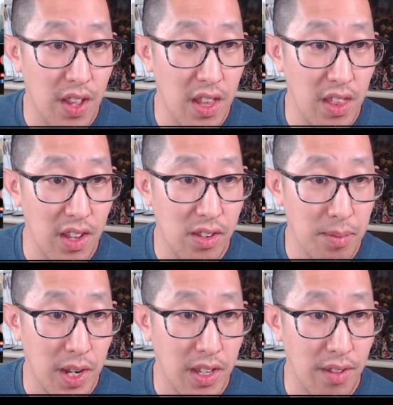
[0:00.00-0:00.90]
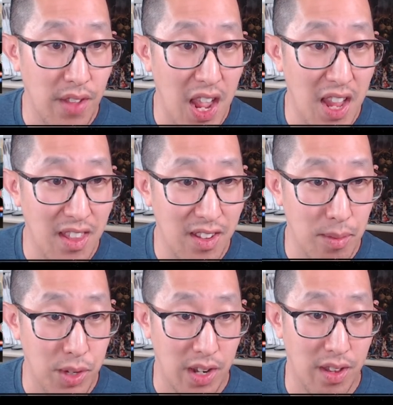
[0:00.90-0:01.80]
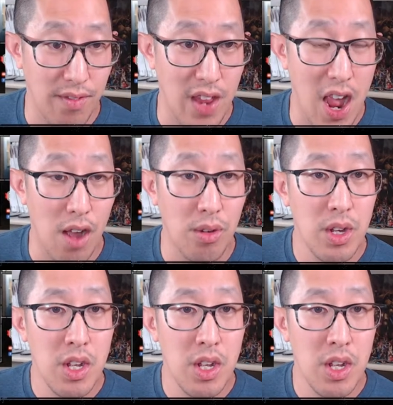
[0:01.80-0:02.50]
this objective, and this objective now.